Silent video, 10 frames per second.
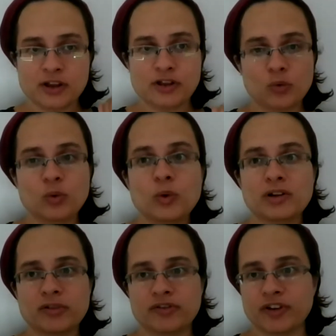though we
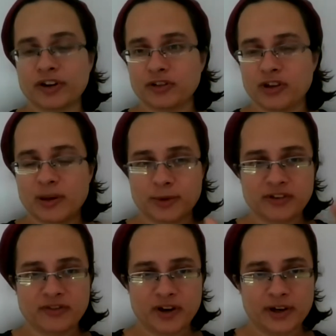will refer to them at
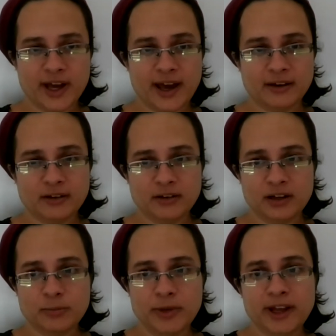the very end a
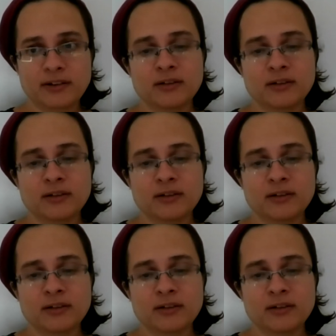little bit.